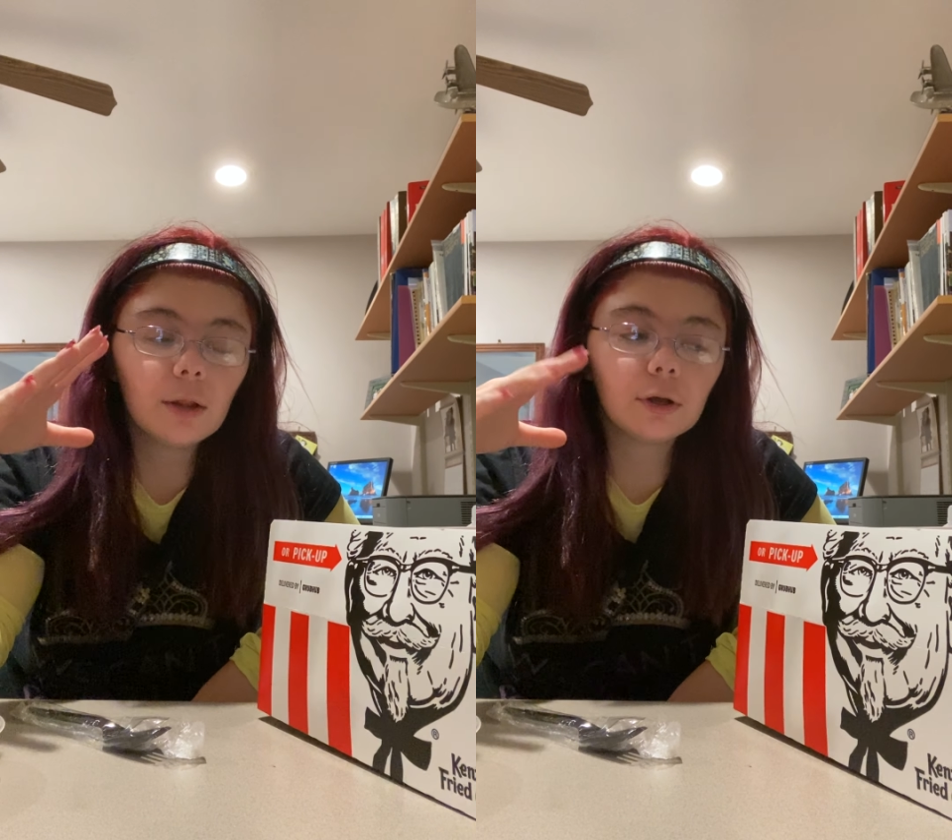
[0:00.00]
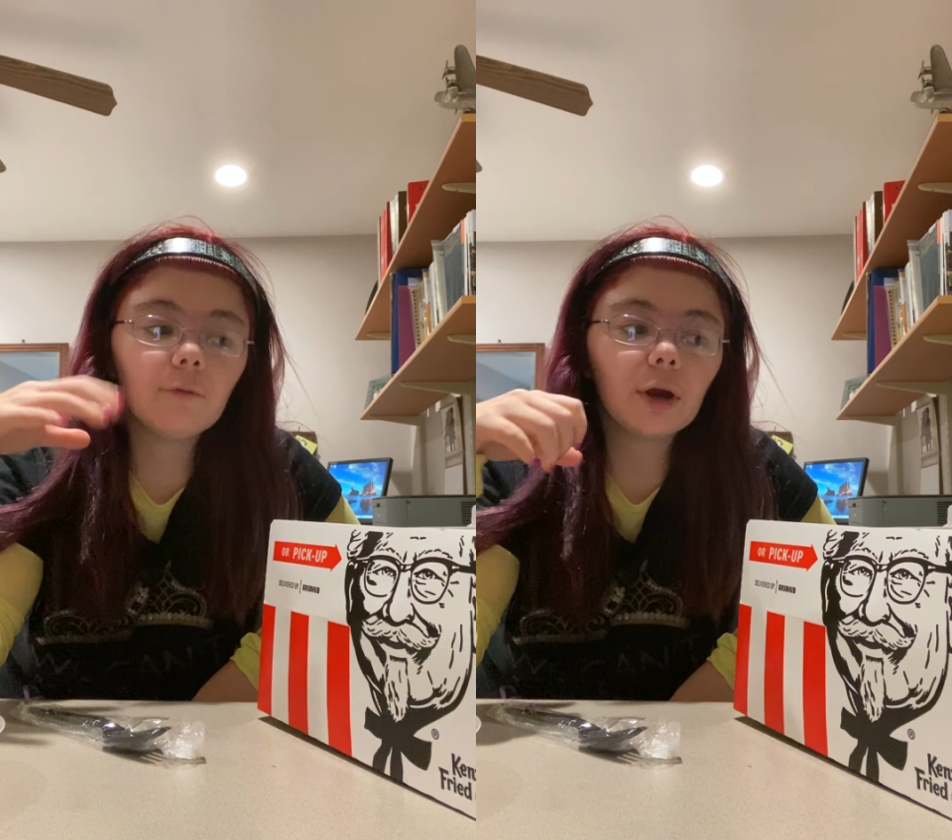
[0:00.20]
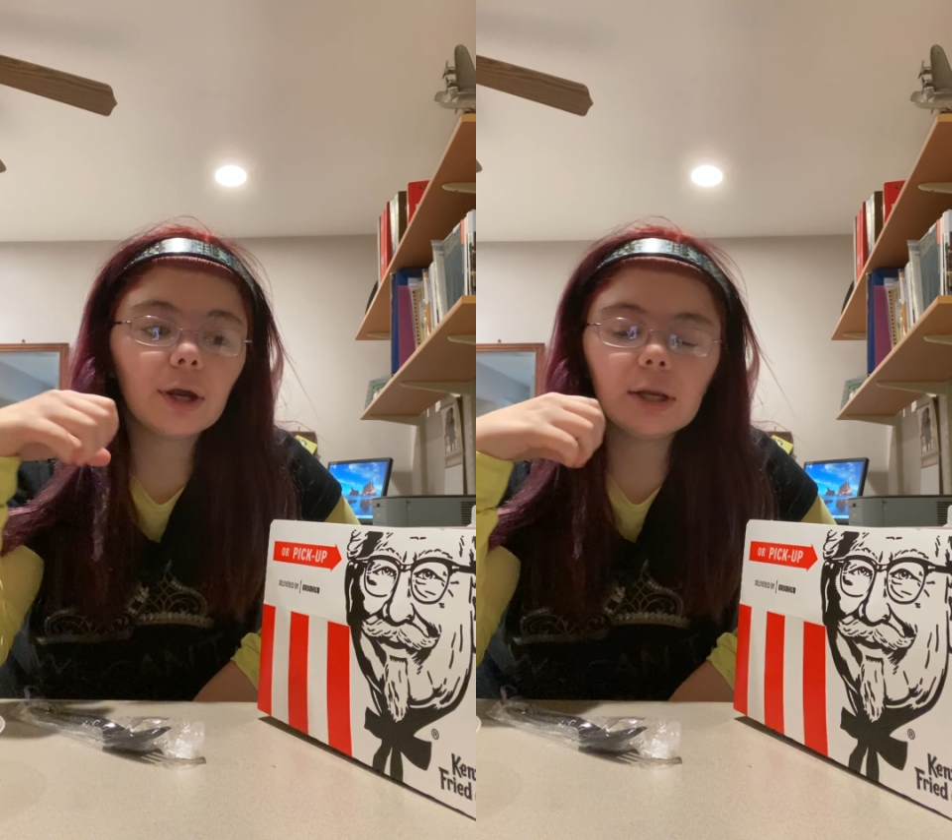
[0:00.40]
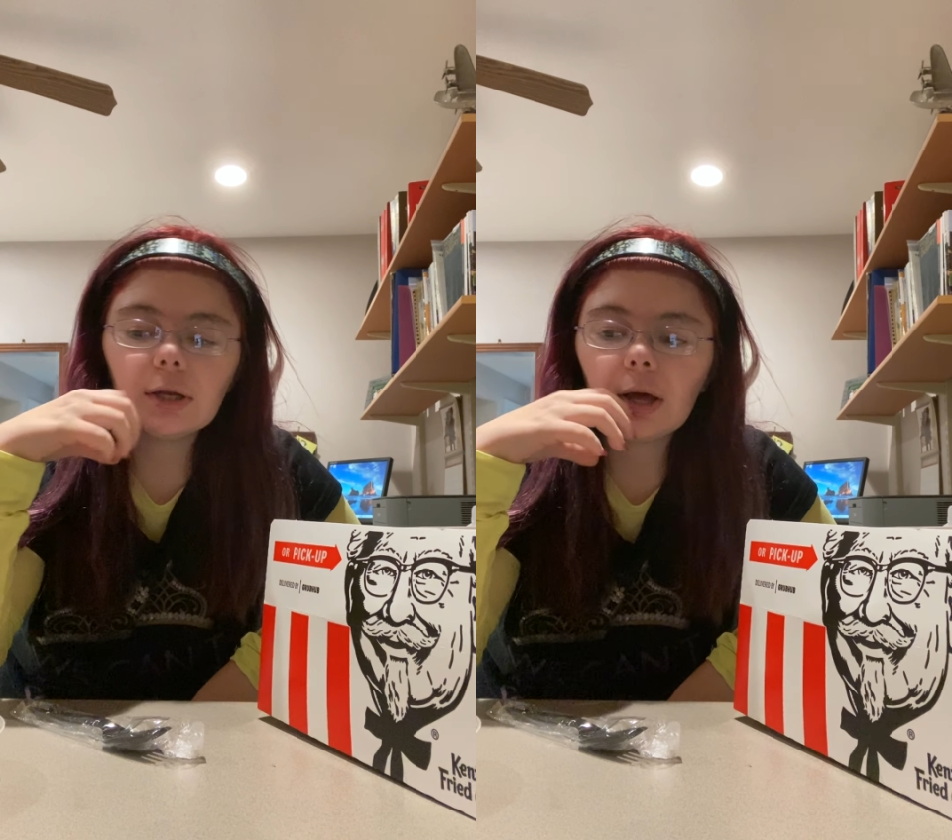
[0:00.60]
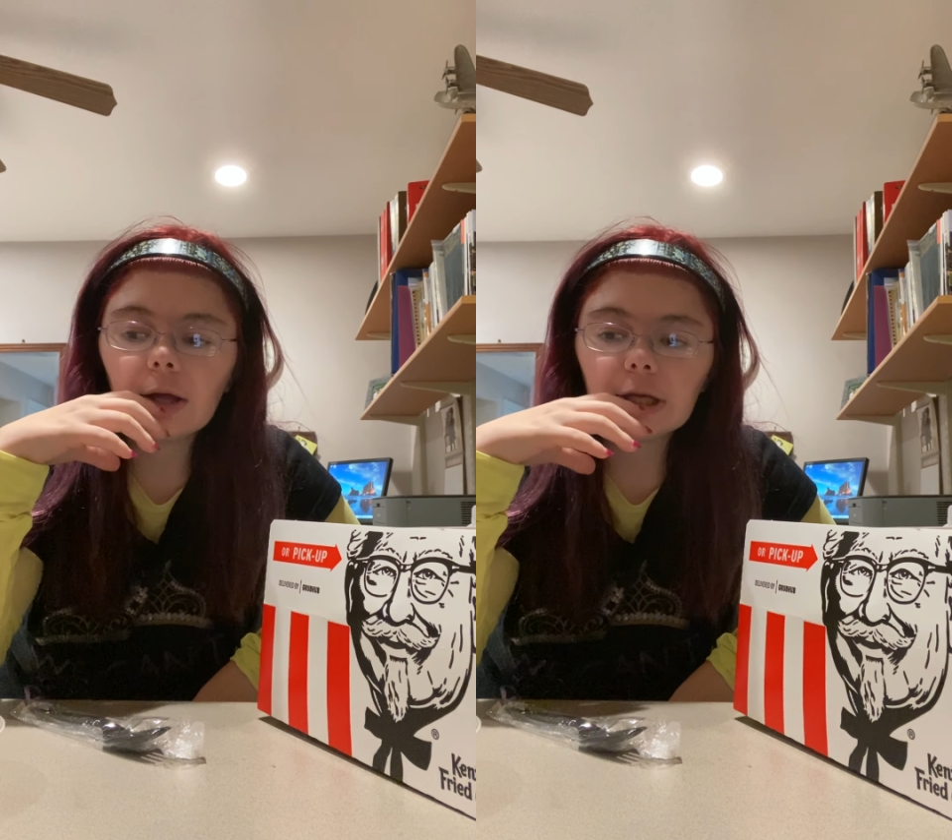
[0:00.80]
They're a
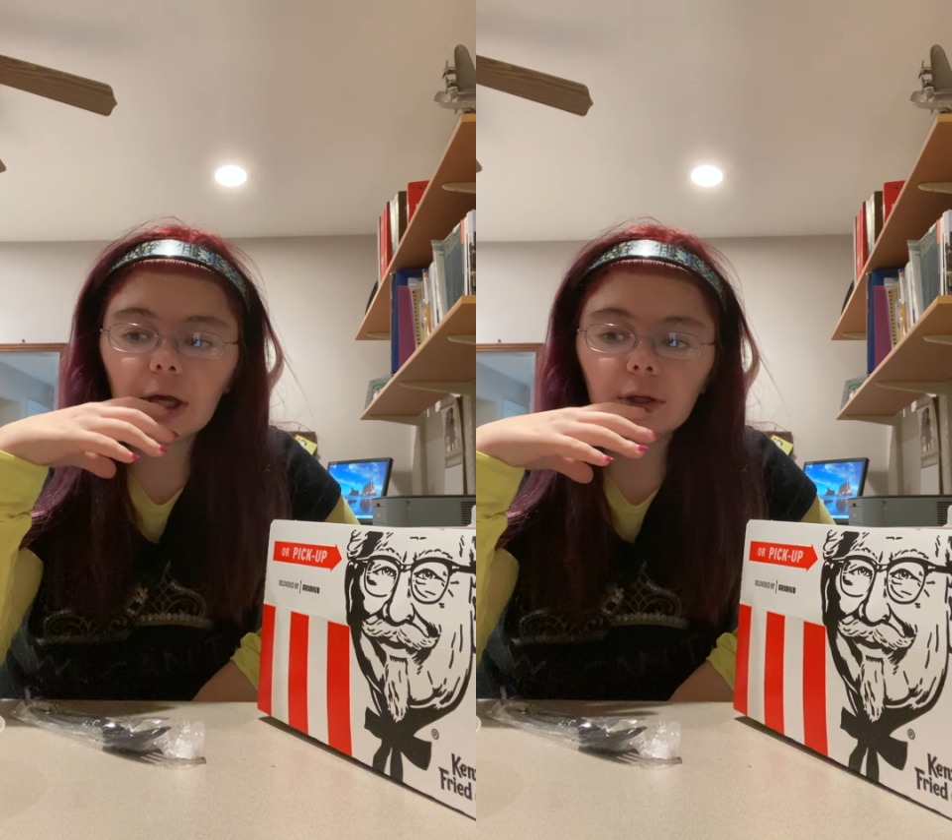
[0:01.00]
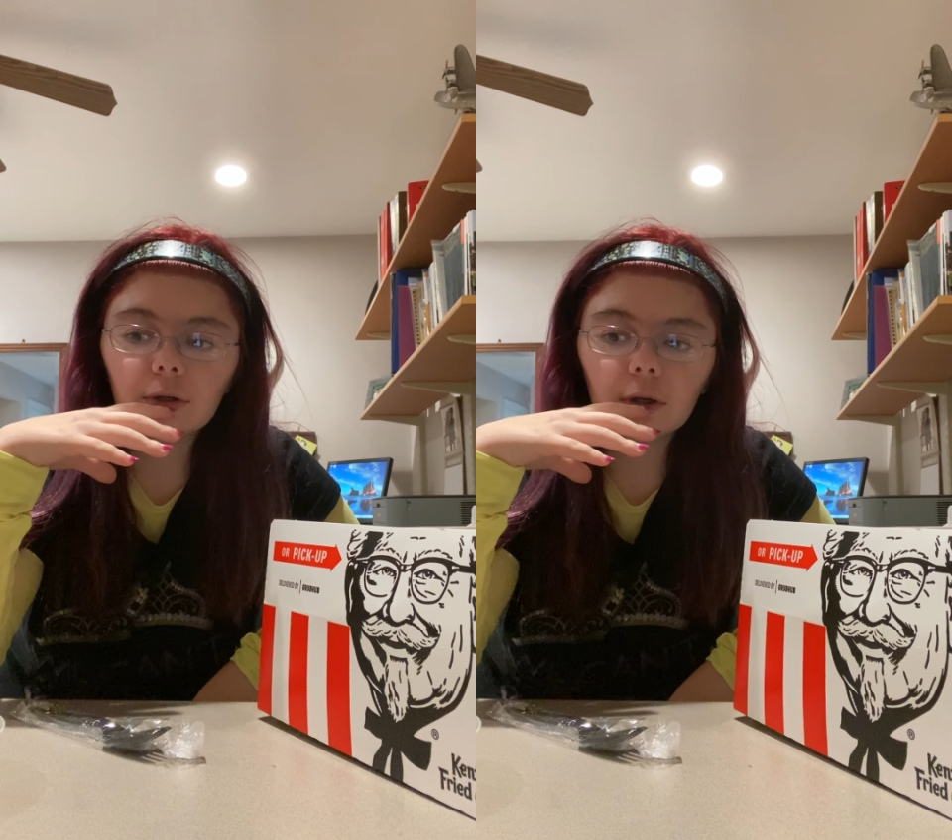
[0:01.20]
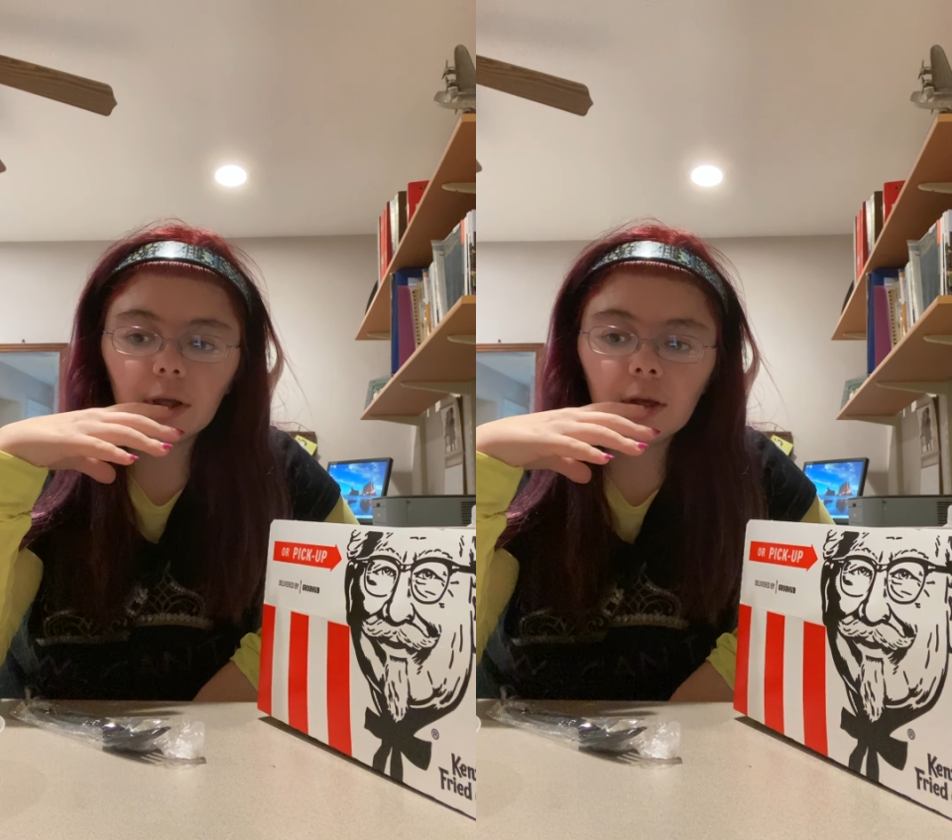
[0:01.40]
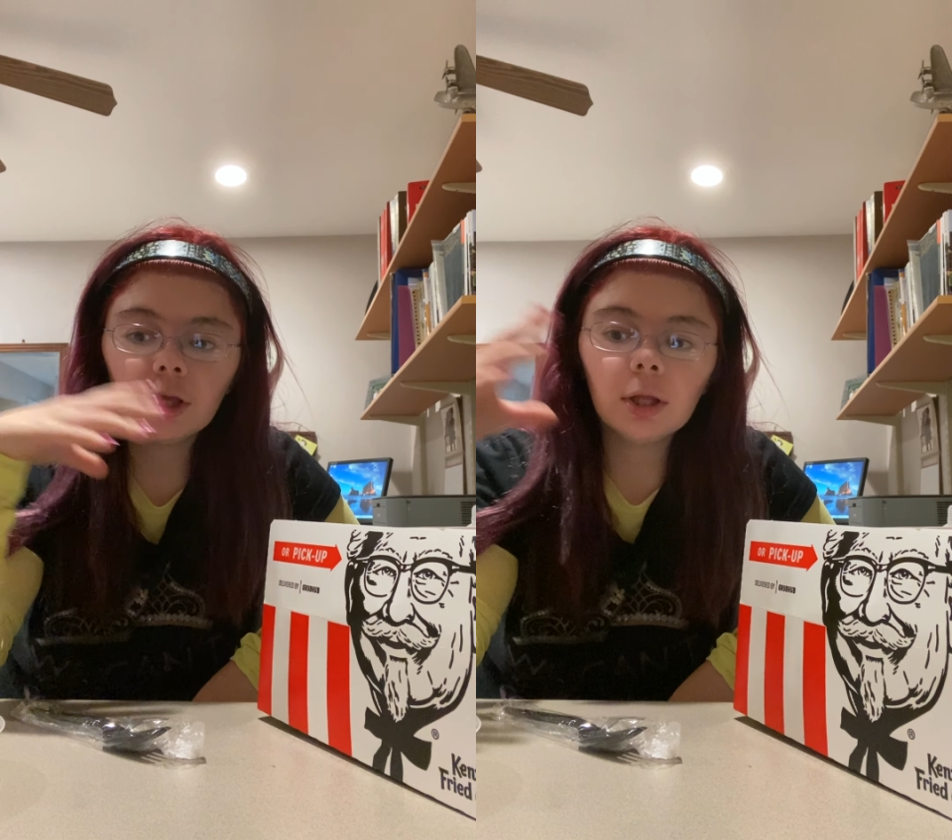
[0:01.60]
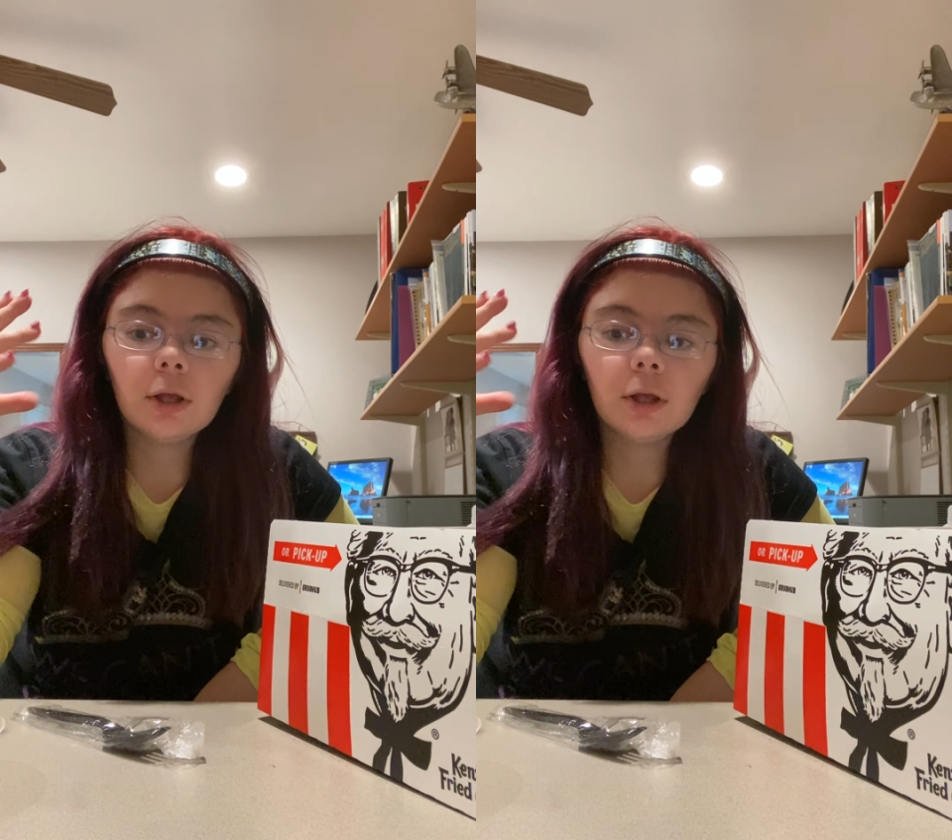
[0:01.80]
very Italian cookie.